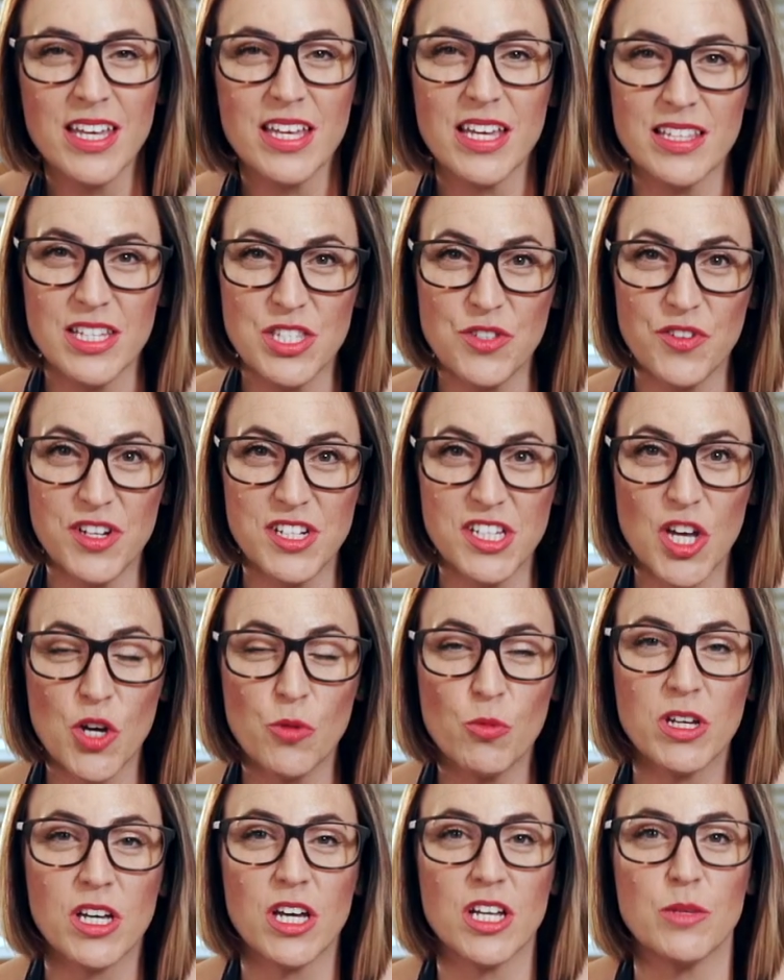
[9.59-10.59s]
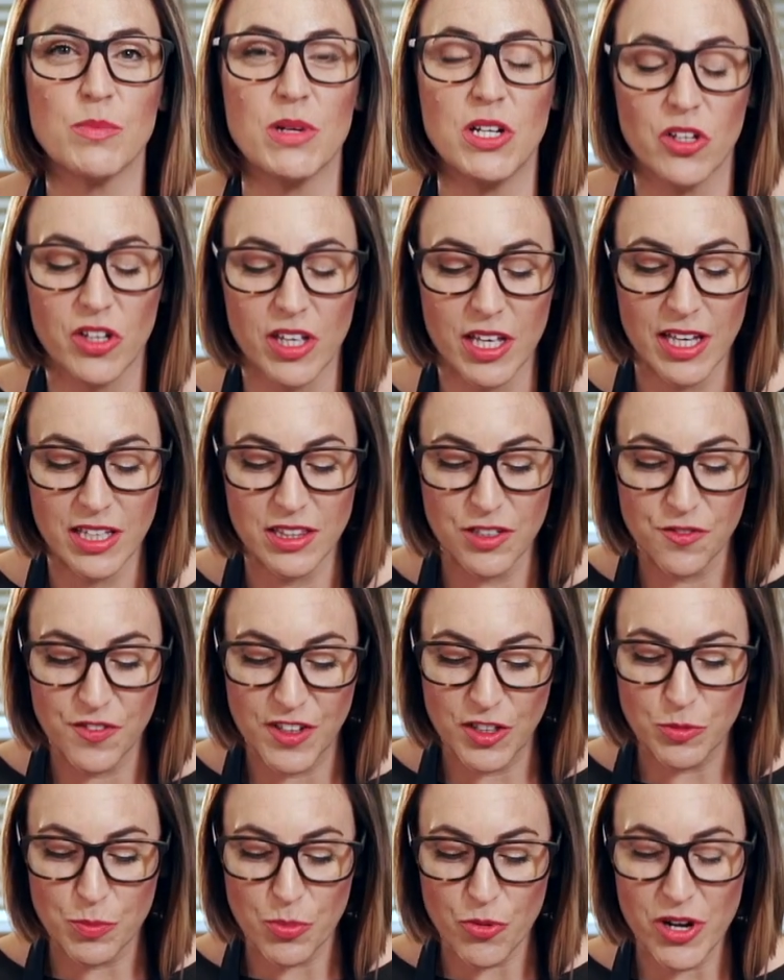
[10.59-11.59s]
In this video we're going to be looking at the
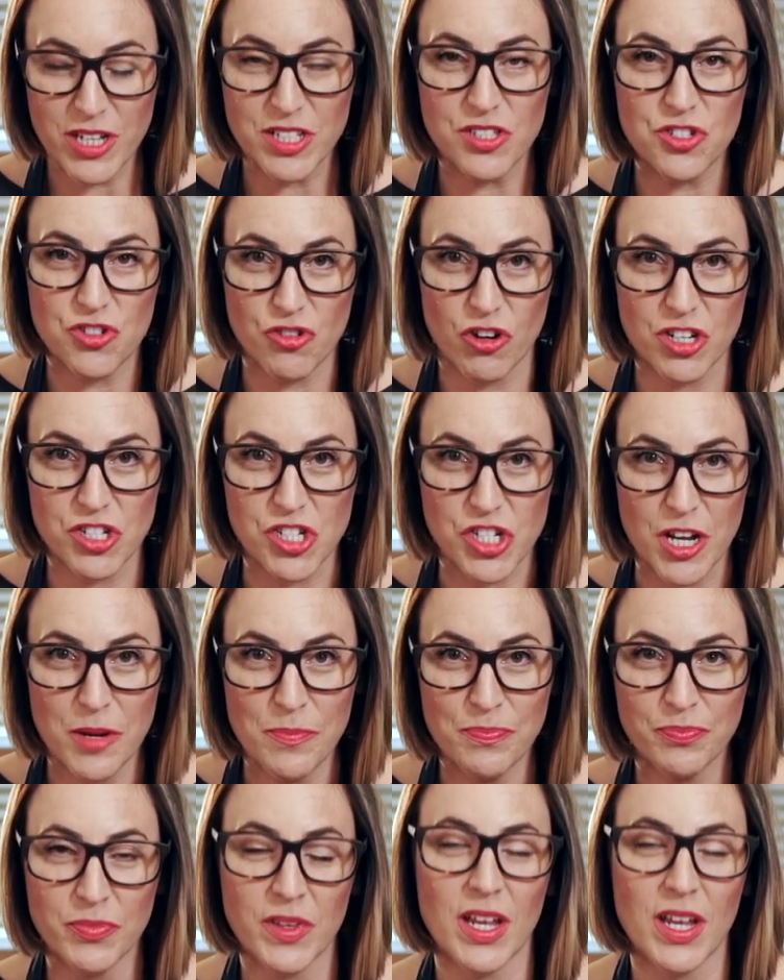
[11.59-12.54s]
veal brain structure,